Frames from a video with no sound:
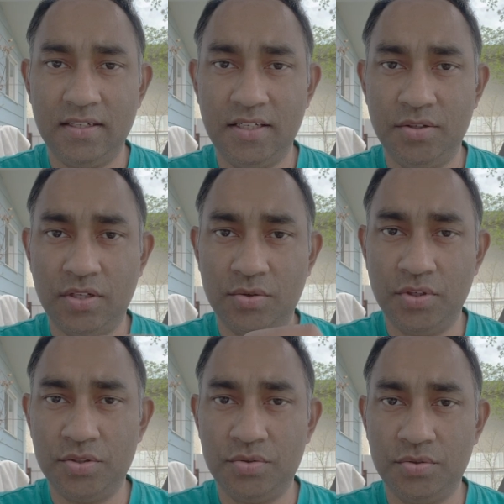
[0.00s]
you are
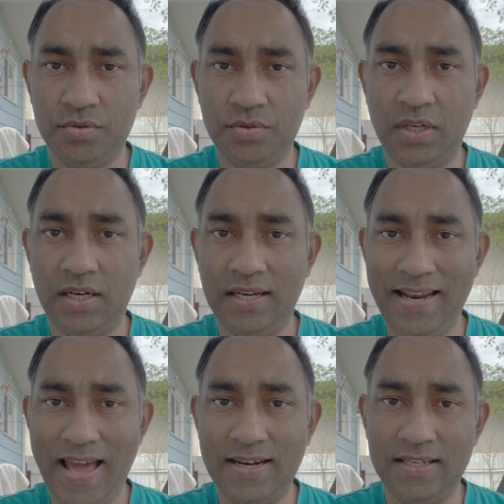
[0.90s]
going to
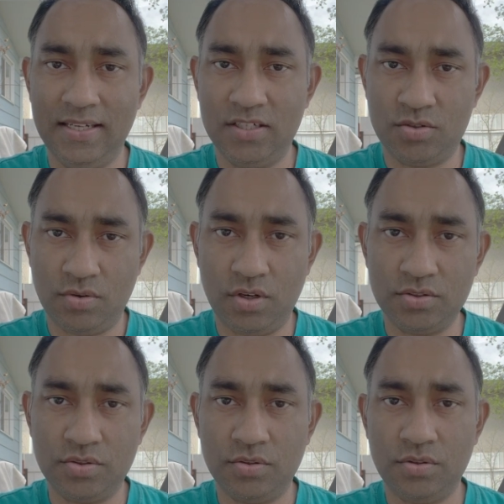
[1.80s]
land in
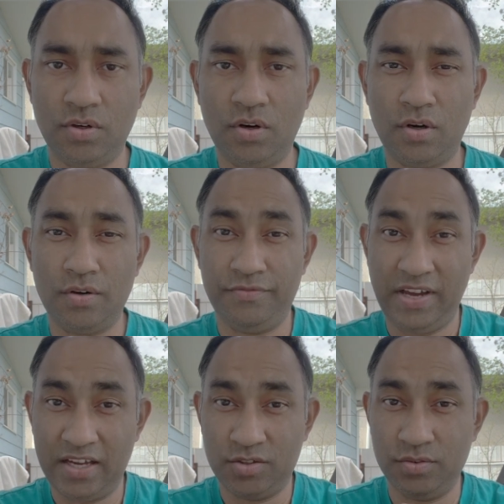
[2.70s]
Toronto or
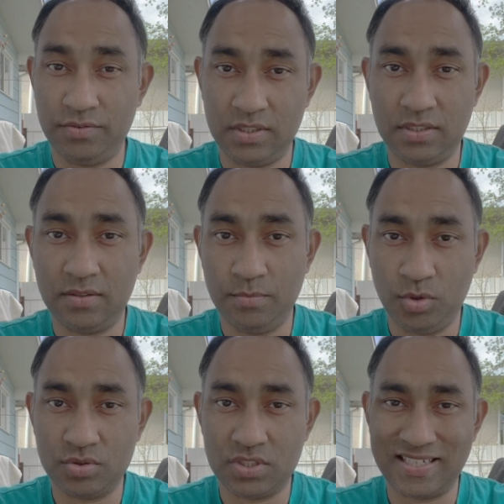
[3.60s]
Vancouver,
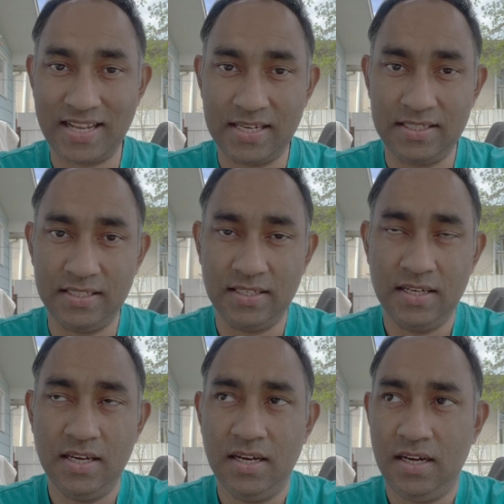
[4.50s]
most likely.
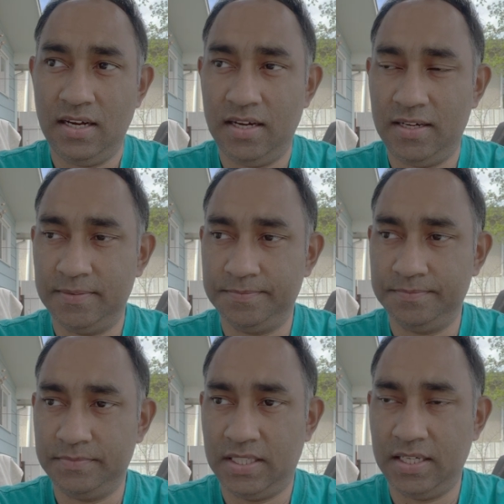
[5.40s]

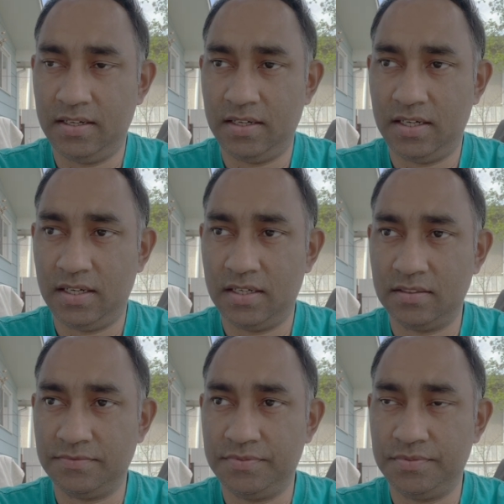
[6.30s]
There
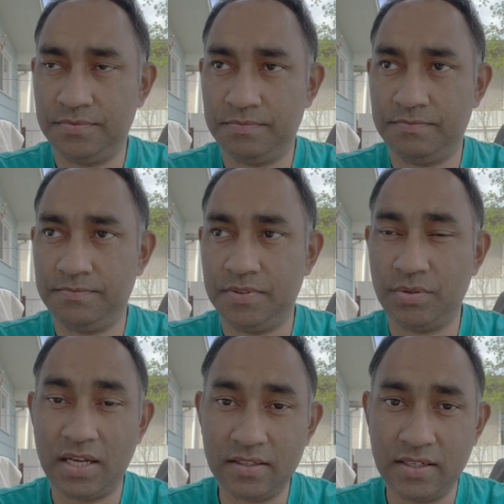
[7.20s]
are
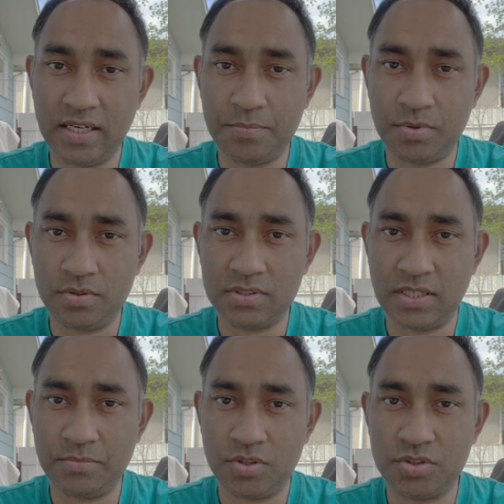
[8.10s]
few other airports.
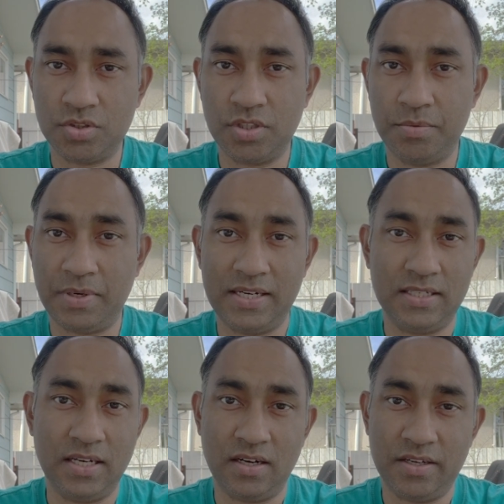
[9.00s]
I'm not sure. You
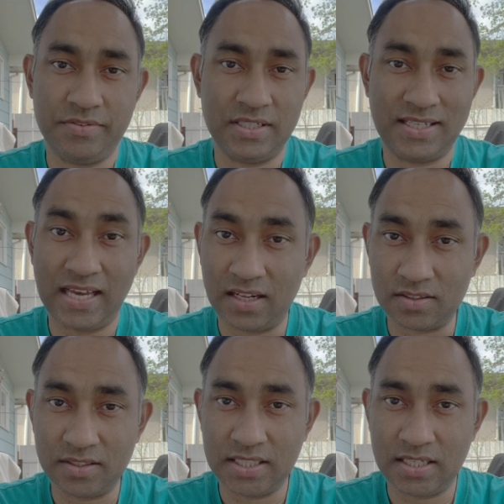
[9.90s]
might arrive in
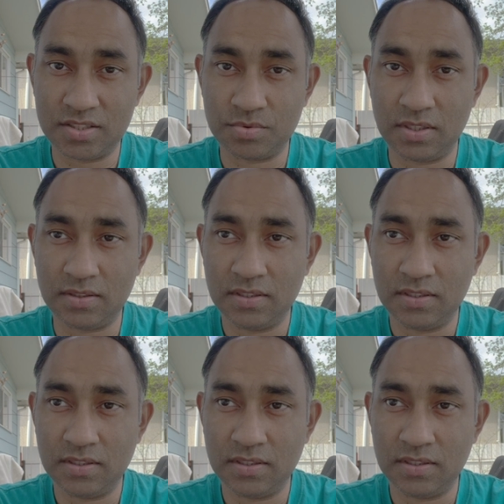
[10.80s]
Calgary as well,